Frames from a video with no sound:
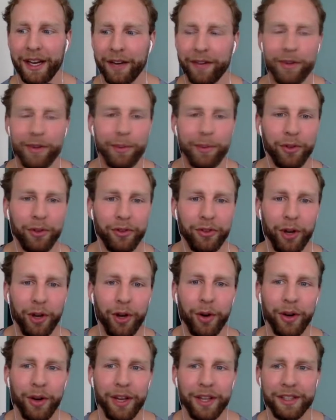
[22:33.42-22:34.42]
zone,
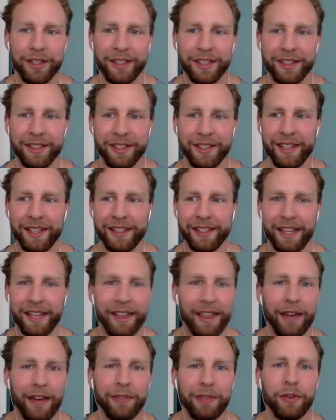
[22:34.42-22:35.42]
and just it's like that
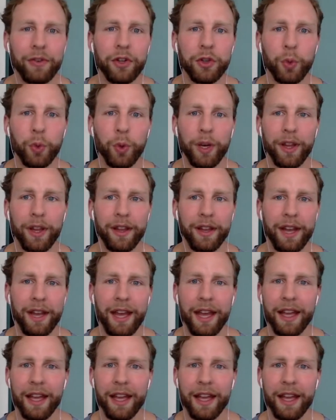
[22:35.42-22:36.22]
first win of the day.